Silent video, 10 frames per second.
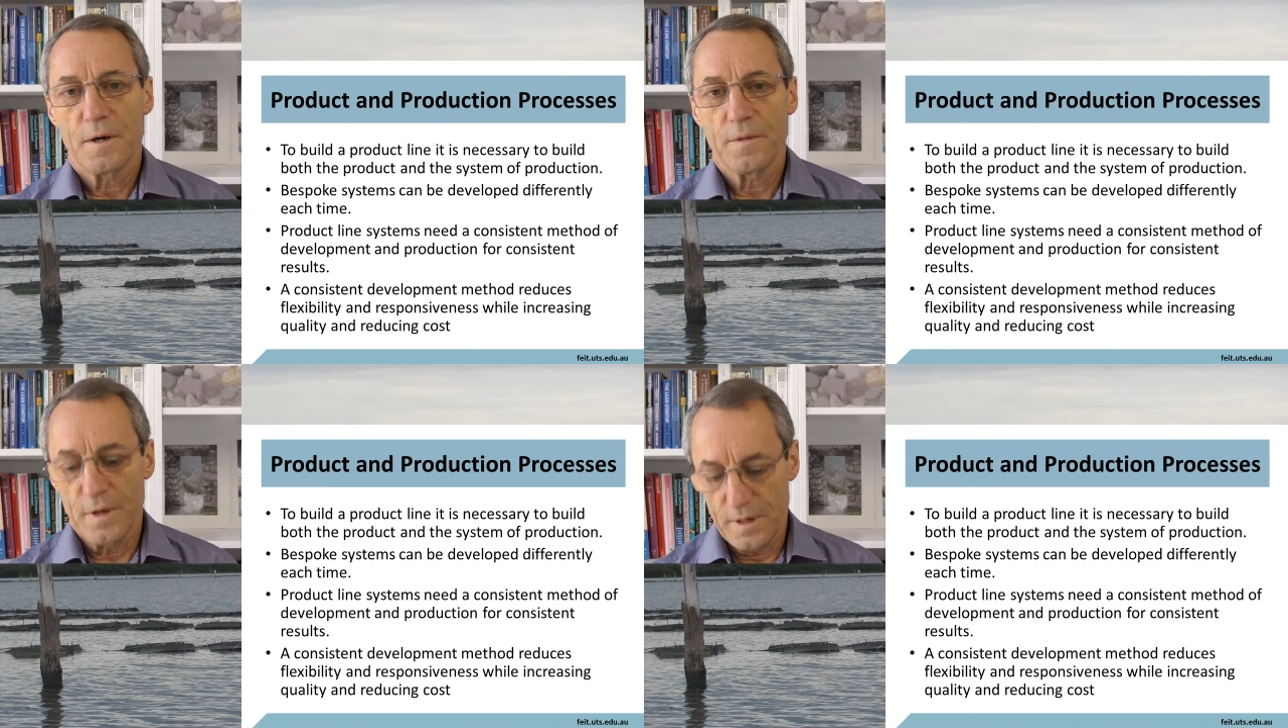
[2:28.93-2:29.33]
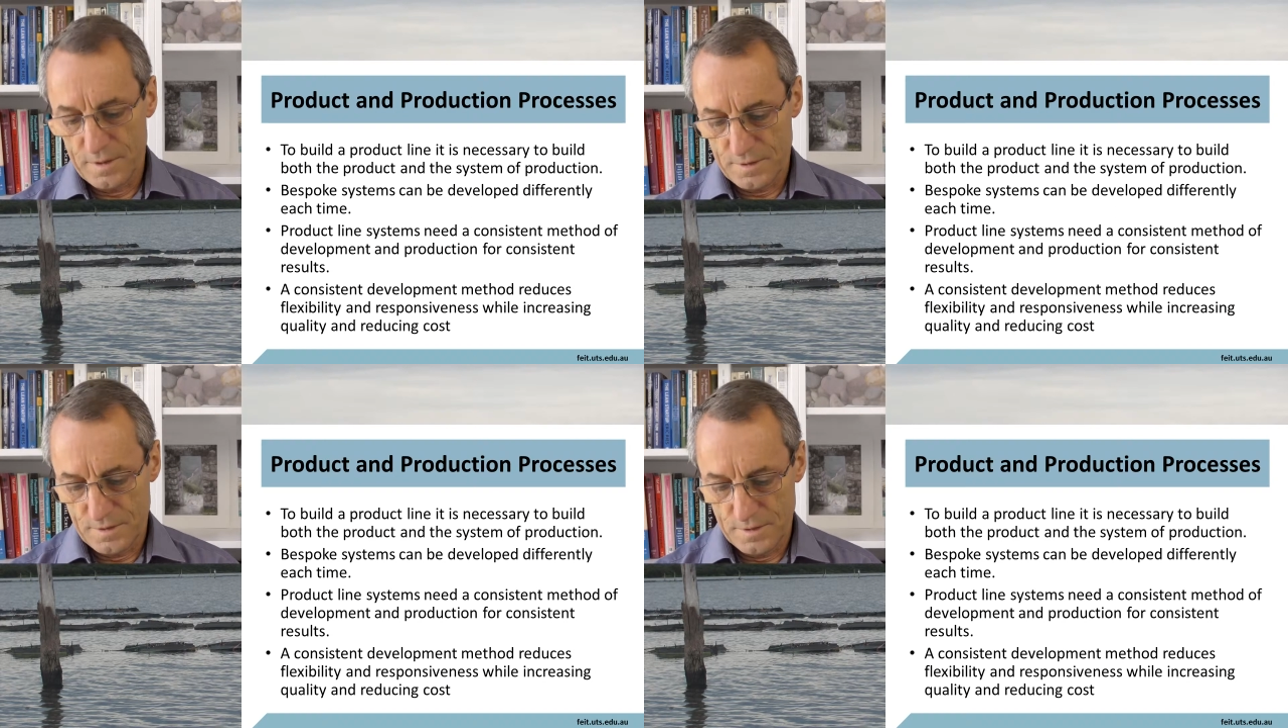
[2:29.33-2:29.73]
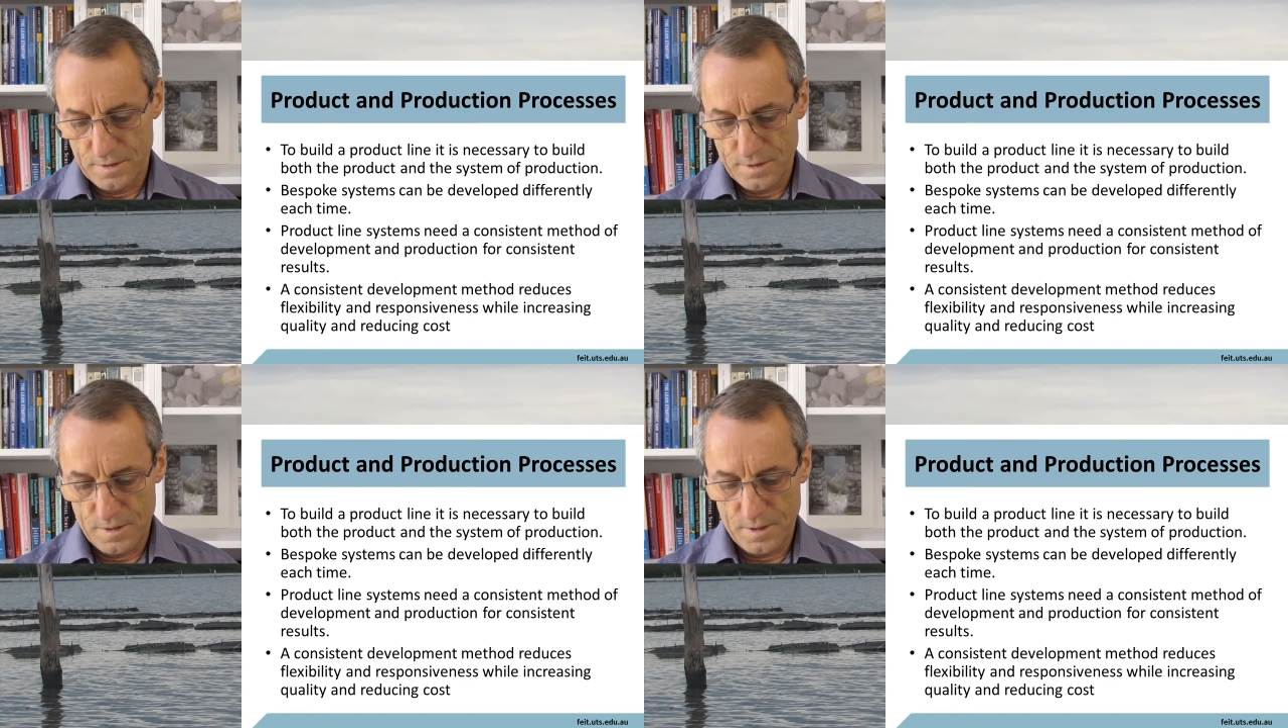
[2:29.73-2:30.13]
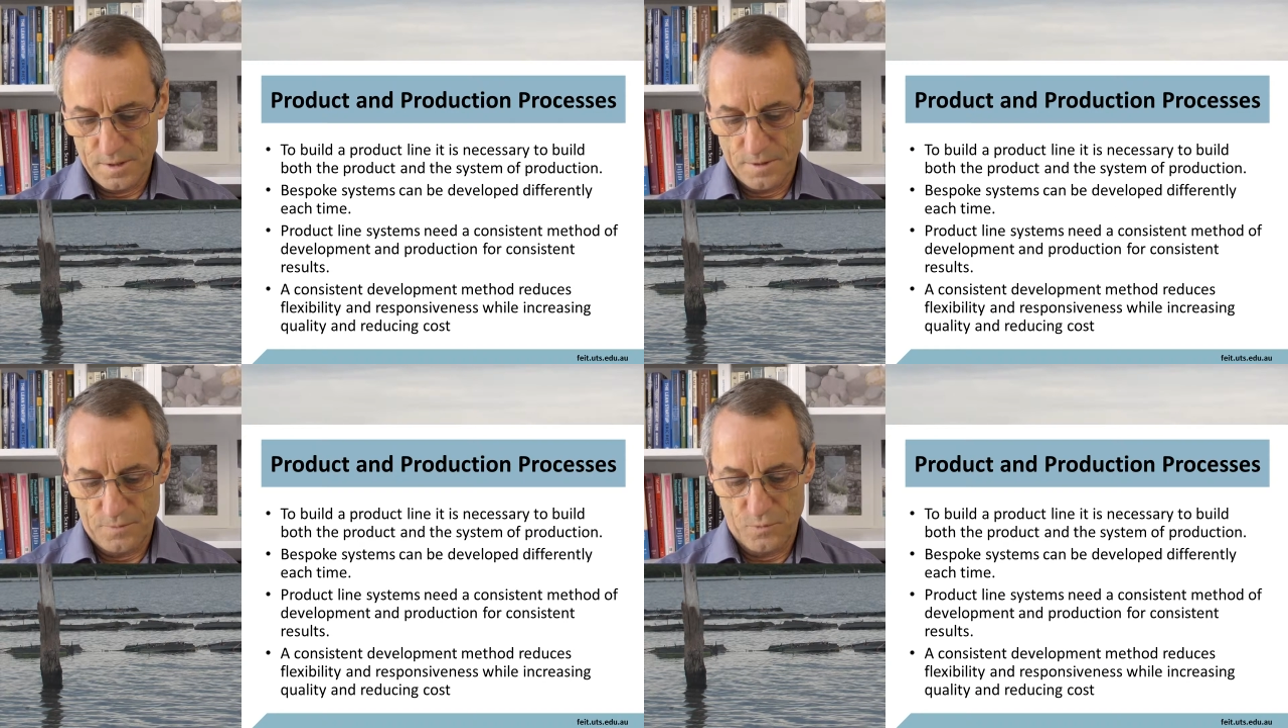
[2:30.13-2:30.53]
and that
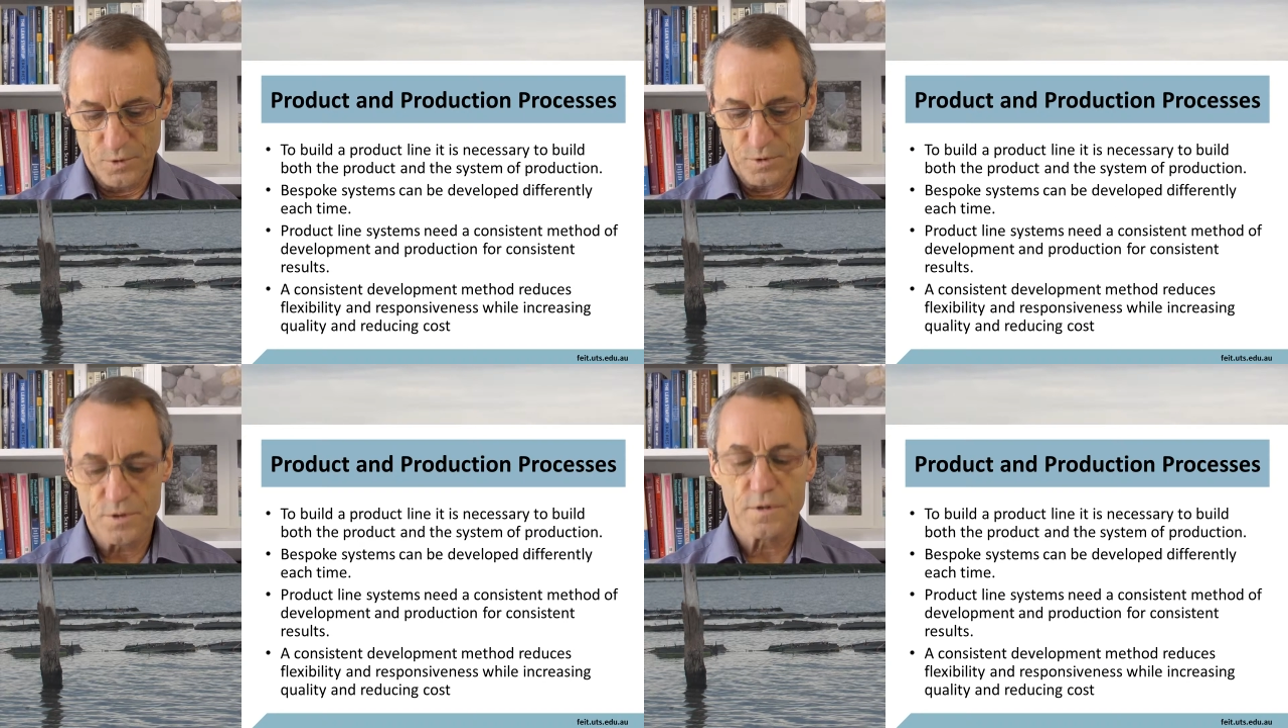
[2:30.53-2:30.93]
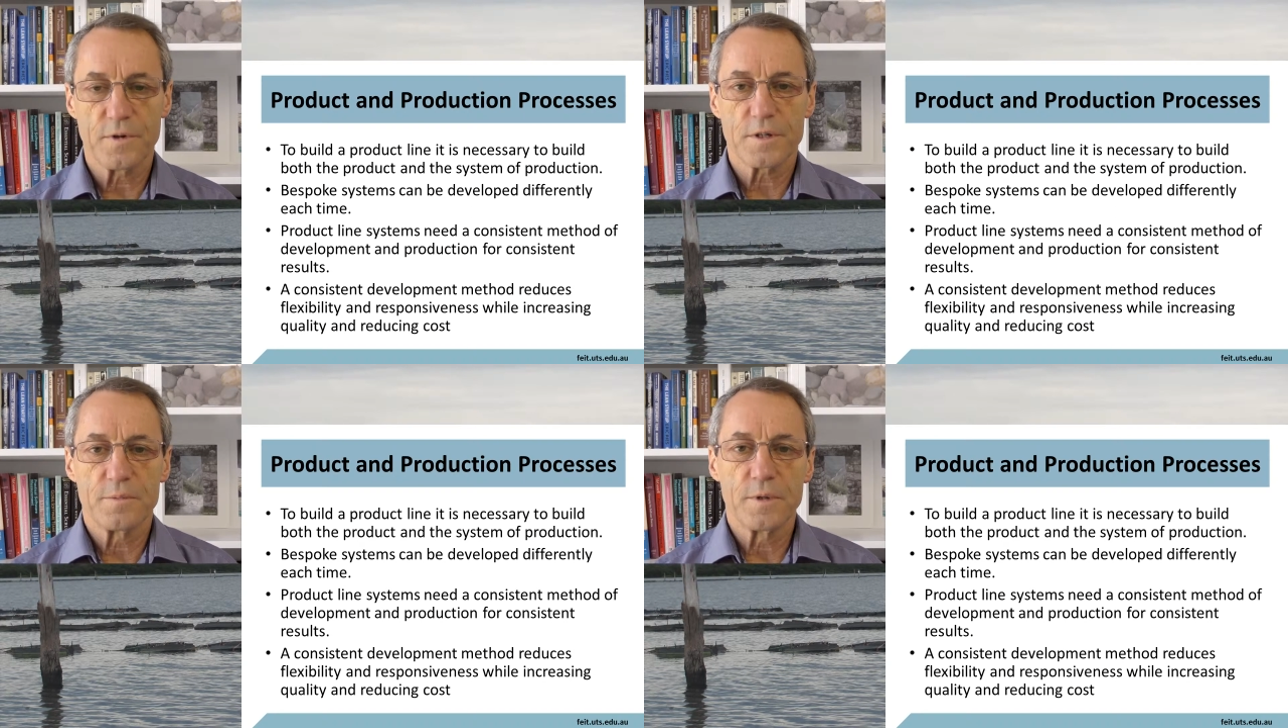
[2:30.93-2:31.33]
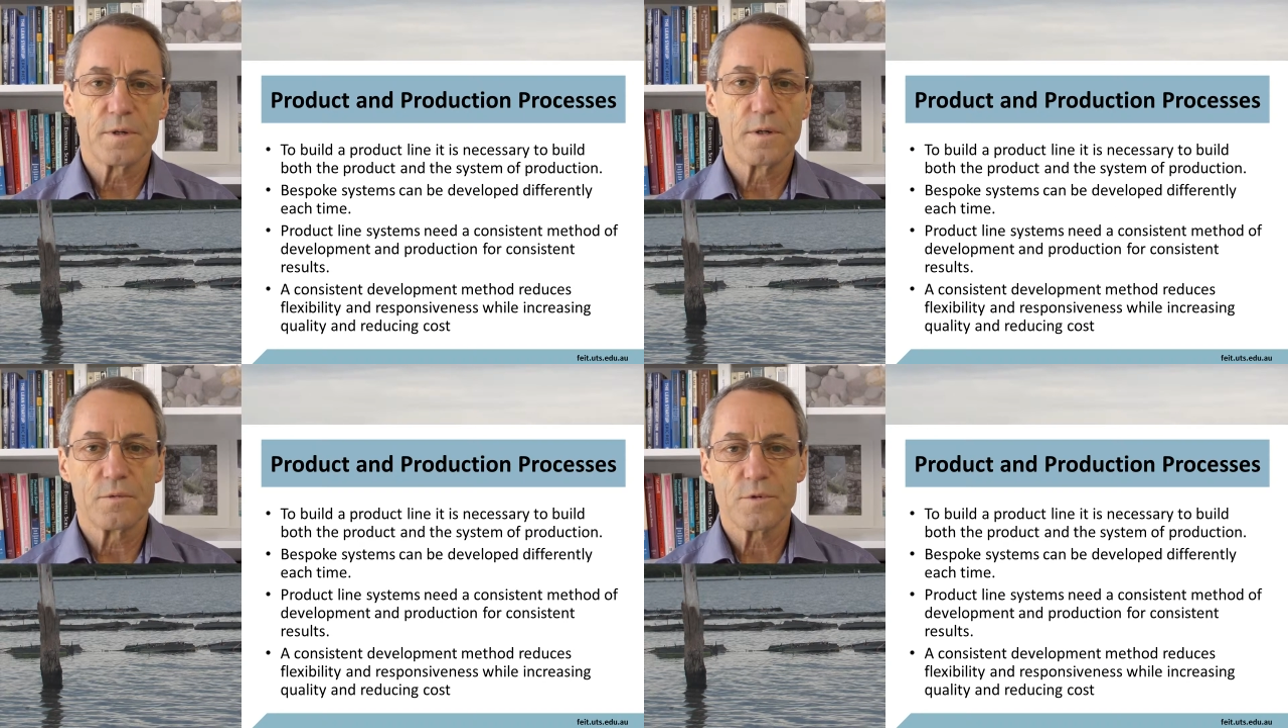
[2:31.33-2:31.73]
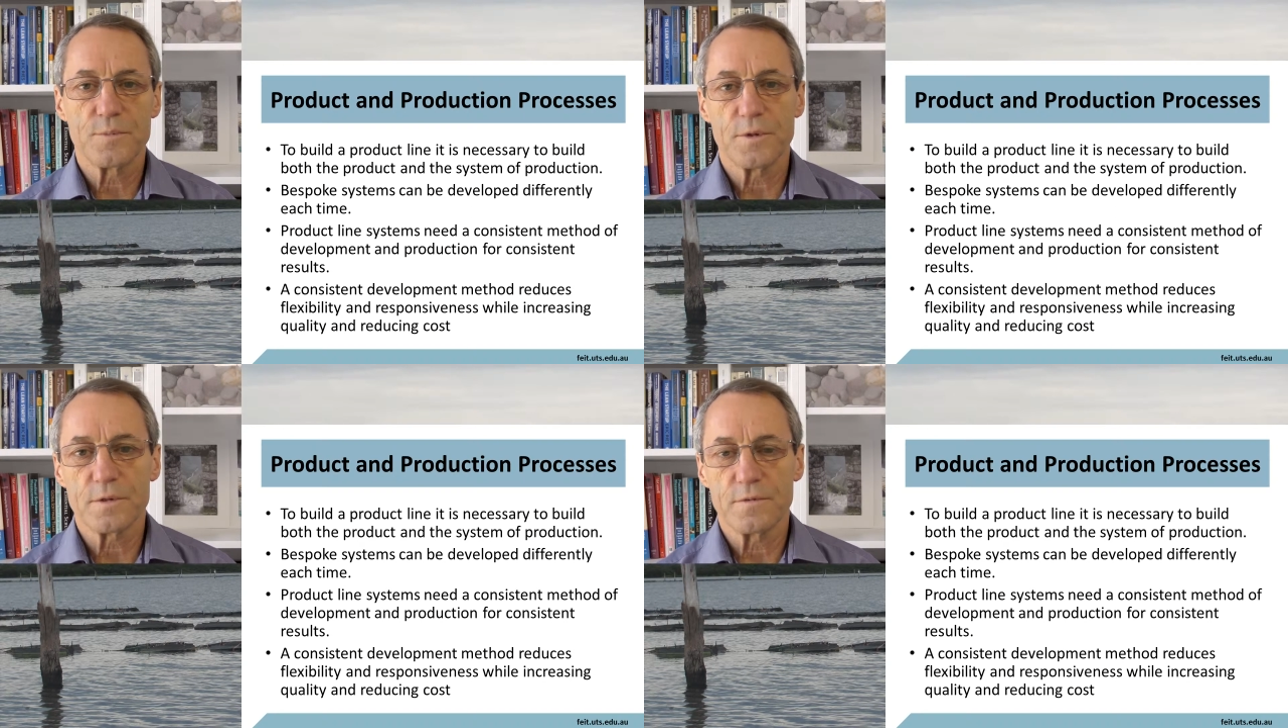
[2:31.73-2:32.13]
uh, reduces flexibility and
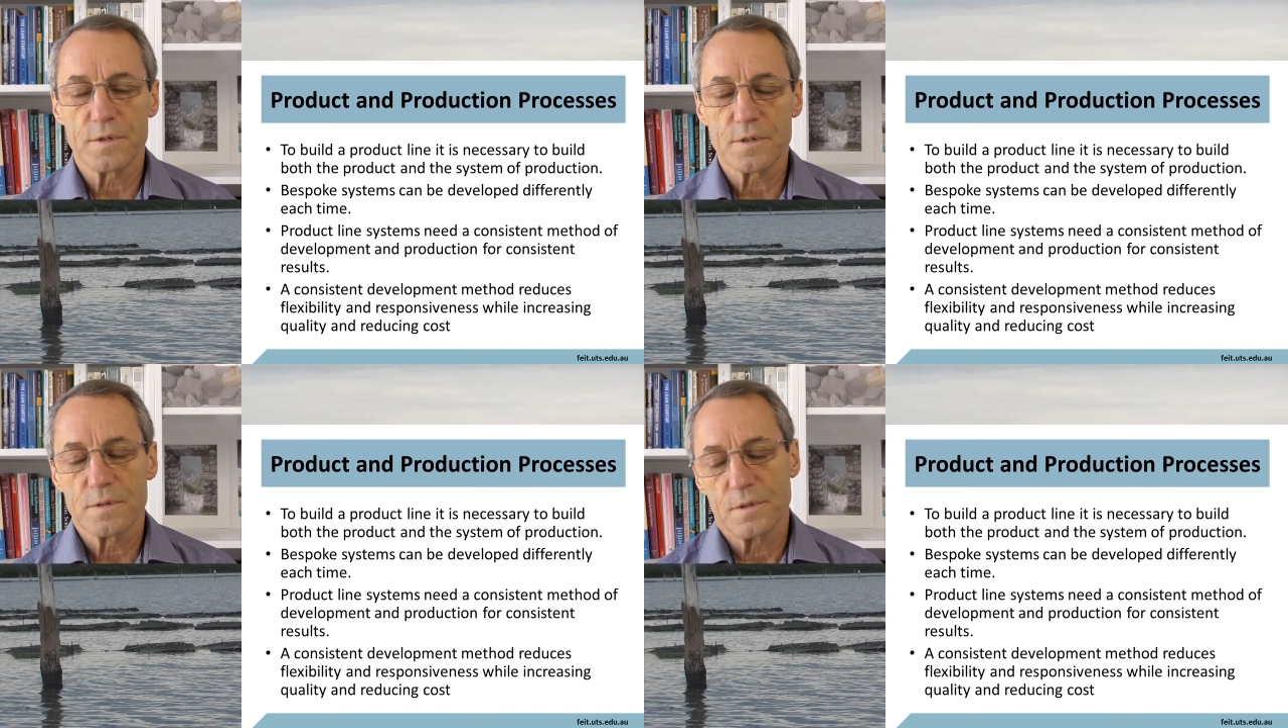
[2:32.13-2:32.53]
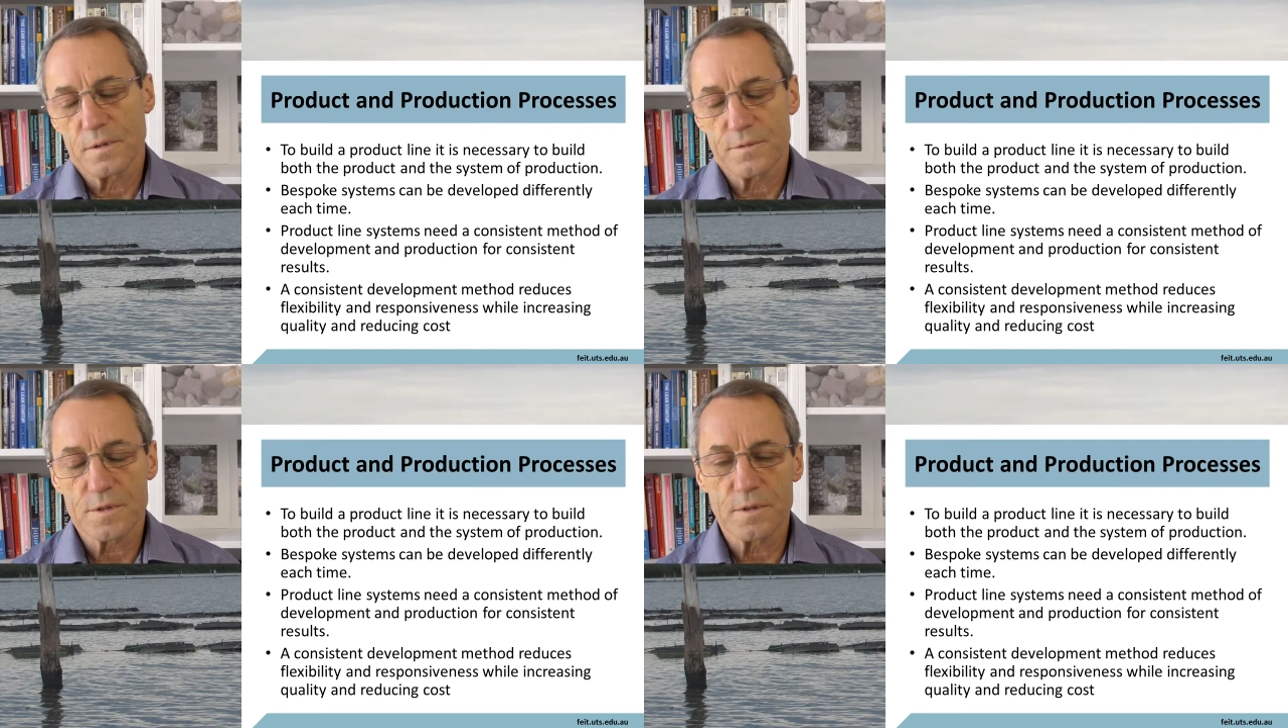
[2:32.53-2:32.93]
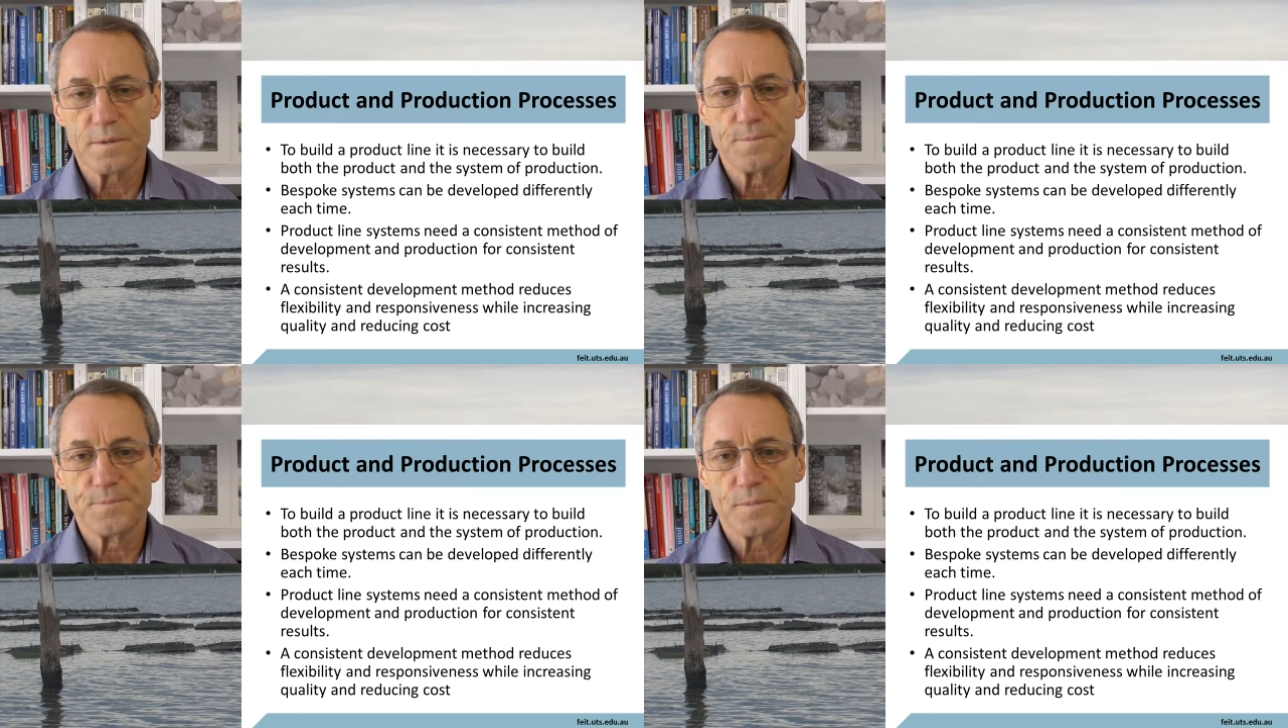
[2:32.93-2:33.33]
responsiveness, obviously.